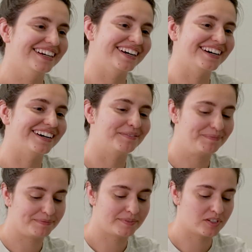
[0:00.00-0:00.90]

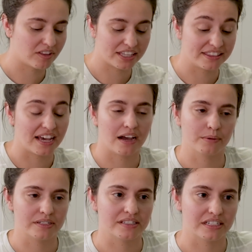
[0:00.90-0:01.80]
So like that
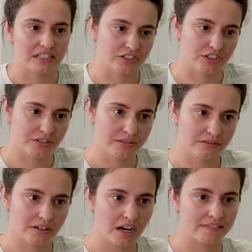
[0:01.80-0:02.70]
was an issue,
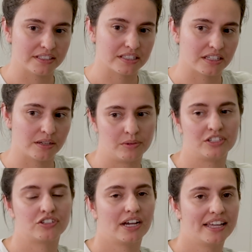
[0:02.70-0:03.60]
obviously,
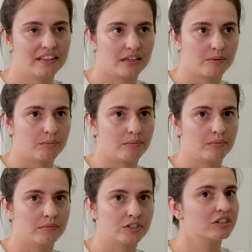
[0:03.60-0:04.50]
which I think
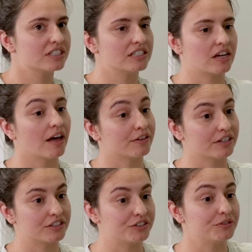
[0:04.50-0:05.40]
turns into other
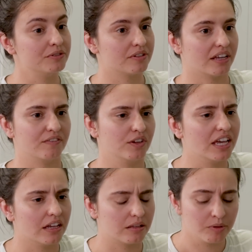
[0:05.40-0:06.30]
issues. Like if you
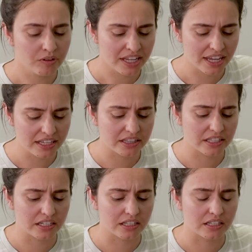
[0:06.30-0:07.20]
can't communicate,
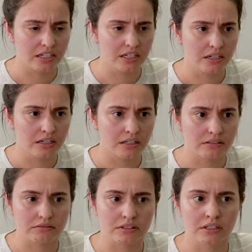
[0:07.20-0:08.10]
then
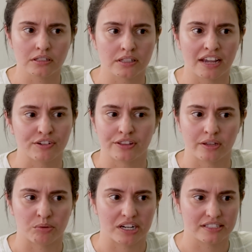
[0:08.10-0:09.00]

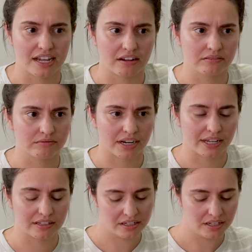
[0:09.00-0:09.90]
everything breaks down,
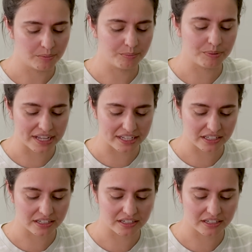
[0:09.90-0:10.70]
right? But